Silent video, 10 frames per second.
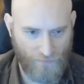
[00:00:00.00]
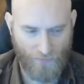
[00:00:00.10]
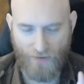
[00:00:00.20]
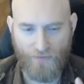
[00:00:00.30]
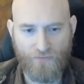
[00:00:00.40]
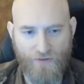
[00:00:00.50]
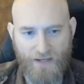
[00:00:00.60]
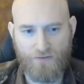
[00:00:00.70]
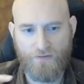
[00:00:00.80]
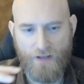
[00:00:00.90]
various
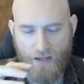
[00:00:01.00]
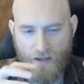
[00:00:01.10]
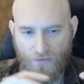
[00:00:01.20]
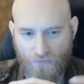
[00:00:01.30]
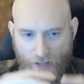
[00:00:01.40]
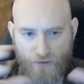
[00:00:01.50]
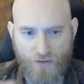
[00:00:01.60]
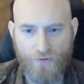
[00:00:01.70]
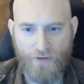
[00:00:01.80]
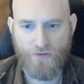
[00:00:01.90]
factors. So now
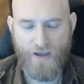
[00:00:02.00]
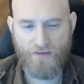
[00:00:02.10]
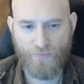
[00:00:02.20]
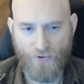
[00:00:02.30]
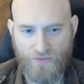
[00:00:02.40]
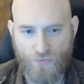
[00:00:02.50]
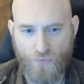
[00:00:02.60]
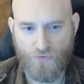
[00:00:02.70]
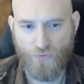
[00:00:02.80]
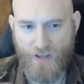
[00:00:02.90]
you have the
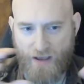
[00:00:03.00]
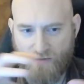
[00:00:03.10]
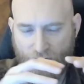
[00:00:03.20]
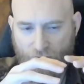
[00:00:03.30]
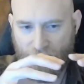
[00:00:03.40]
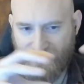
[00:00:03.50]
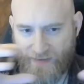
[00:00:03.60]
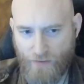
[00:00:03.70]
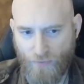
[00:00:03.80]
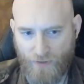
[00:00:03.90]
platoon. So you have
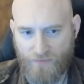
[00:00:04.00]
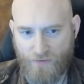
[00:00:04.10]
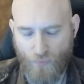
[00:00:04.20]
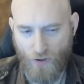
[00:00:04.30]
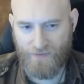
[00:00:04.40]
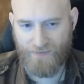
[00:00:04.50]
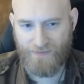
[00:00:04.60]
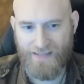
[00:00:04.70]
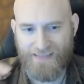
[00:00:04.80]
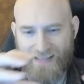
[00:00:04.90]
several
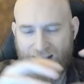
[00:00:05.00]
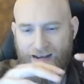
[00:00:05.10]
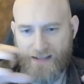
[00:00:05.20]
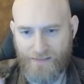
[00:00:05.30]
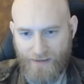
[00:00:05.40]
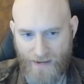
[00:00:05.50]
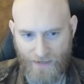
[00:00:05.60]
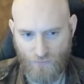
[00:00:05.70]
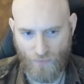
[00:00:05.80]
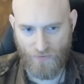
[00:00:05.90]
squads that then
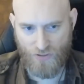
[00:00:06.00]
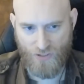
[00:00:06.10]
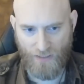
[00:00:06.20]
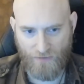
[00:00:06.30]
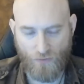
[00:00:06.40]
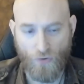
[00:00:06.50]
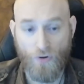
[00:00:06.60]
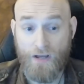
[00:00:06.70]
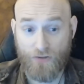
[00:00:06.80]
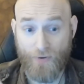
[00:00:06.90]
interact with each other.
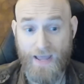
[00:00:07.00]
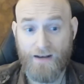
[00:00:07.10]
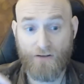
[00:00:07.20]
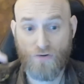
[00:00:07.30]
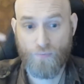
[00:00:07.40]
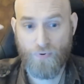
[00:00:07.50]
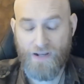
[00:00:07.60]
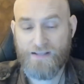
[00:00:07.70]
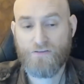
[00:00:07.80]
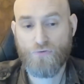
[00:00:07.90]
So you add a
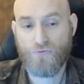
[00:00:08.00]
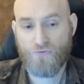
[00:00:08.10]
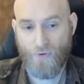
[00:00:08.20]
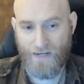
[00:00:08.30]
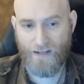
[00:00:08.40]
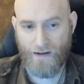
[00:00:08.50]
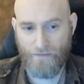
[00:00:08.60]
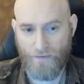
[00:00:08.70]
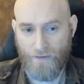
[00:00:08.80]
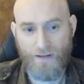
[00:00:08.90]
complete new training
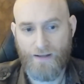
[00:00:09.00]
level.